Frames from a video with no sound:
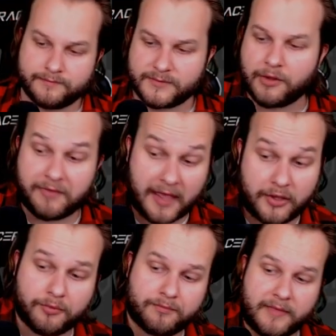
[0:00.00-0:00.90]
So
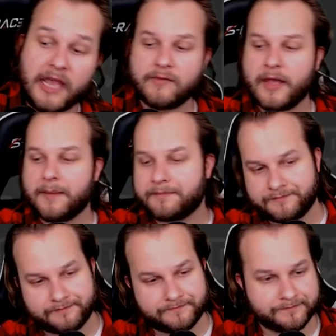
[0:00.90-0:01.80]
thank you. Thank you for that.
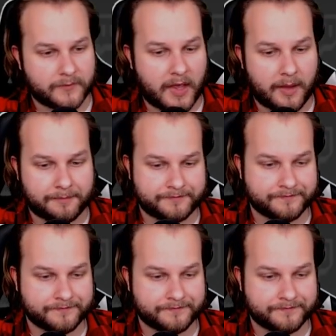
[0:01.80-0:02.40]
Yeah.